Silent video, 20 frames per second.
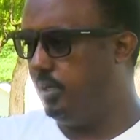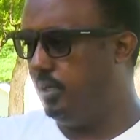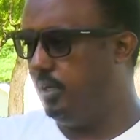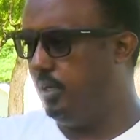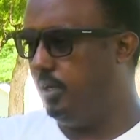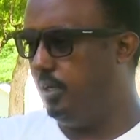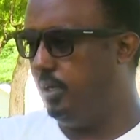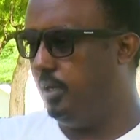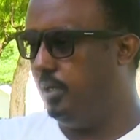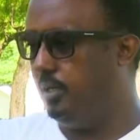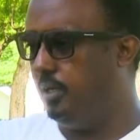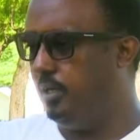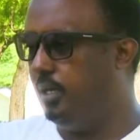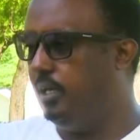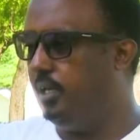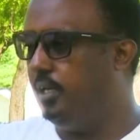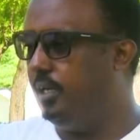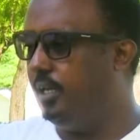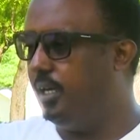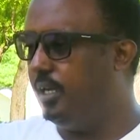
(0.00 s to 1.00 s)
uh,
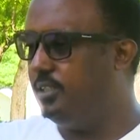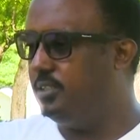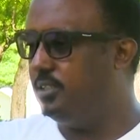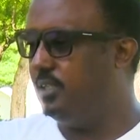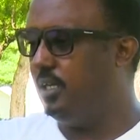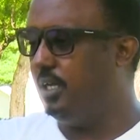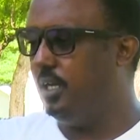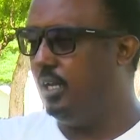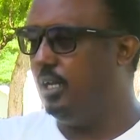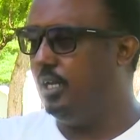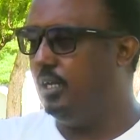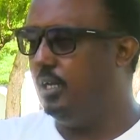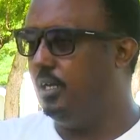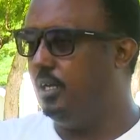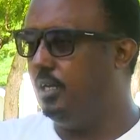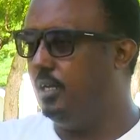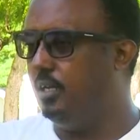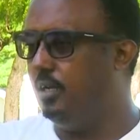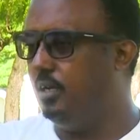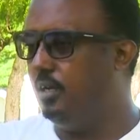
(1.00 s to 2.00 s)
engaging
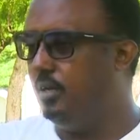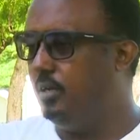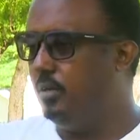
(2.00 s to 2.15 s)
in